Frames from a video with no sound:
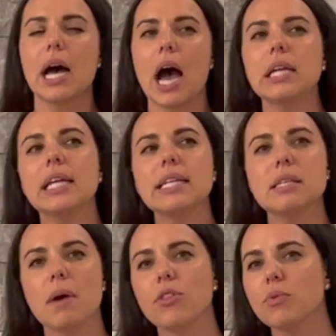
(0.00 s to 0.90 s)
Unlike
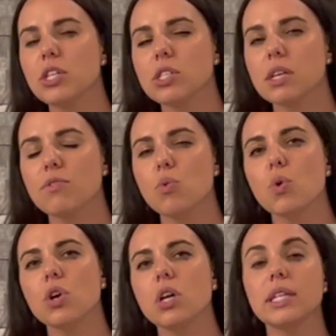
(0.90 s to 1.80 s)
some other regions of the
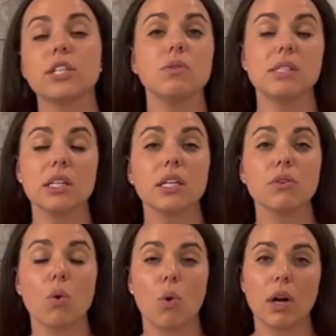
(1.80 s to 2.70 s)
world, like New Zealand
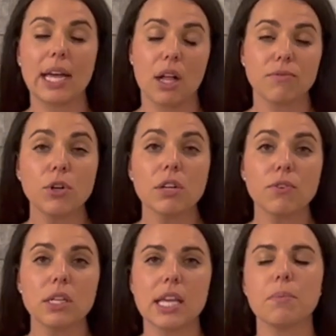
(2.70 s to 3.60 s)
or California,
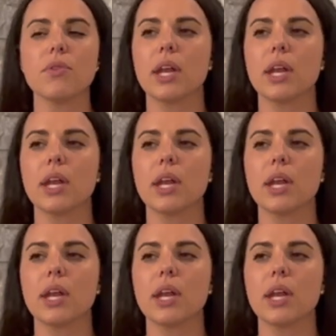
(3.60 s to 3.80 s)
for example,